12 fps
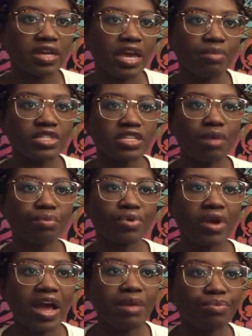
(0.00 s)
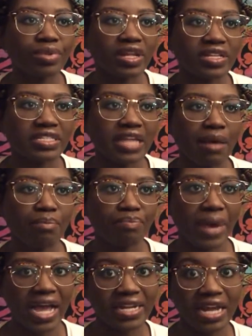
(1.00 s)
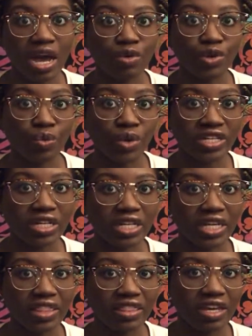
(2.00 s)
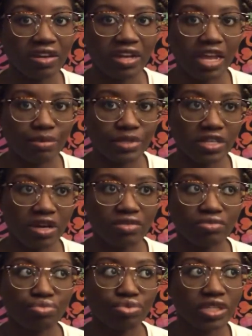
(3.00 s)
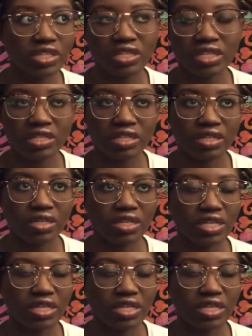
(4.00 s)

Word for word: Amazon Prime plus that buy now with one click thing on Amazon really